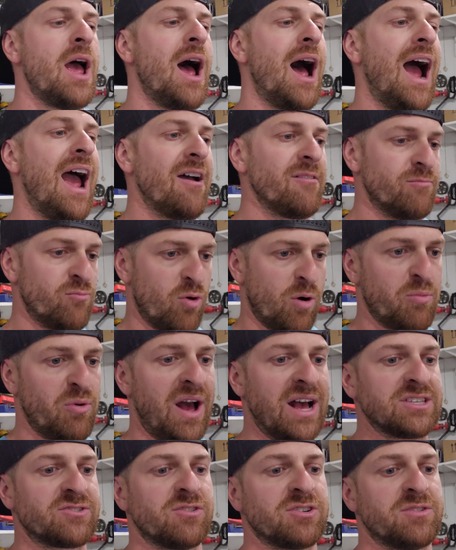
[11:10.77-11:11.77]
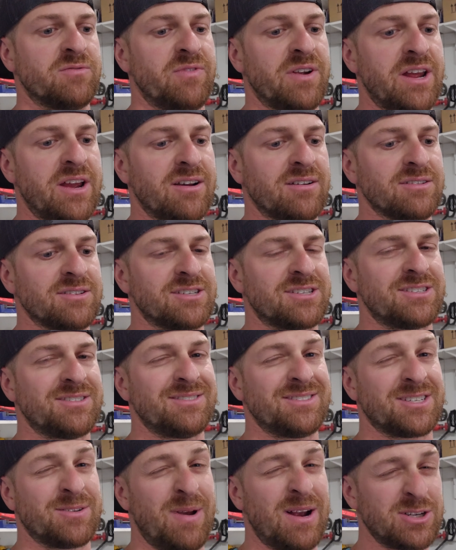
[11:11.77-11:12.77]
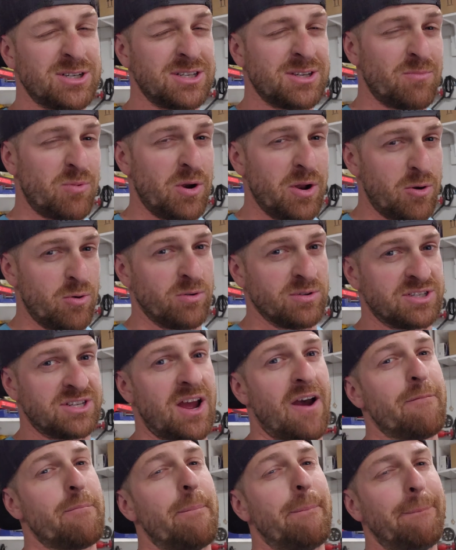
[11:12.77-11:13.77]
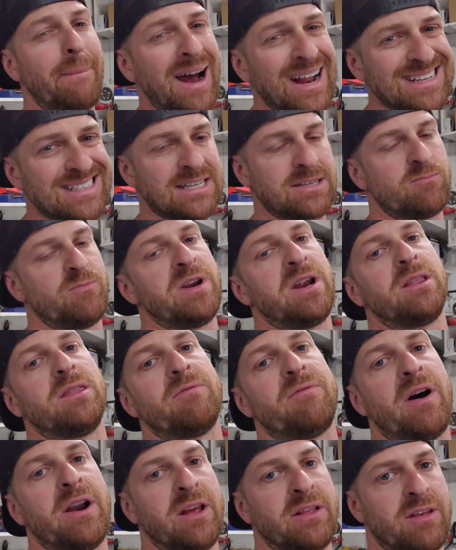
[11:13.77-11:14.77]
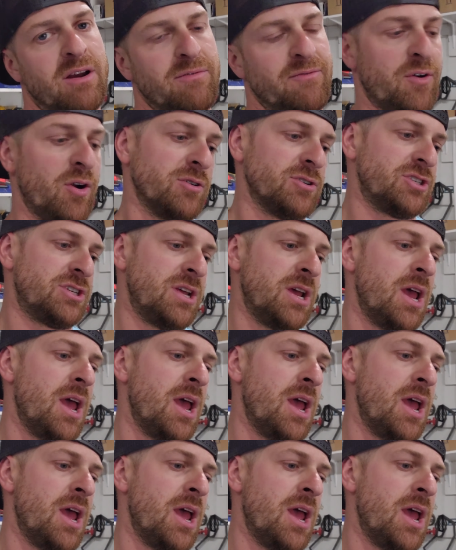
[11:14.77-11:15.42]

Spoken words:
I have more plans for some videos. Actually some pretty cool stuff, but we need the funding there first.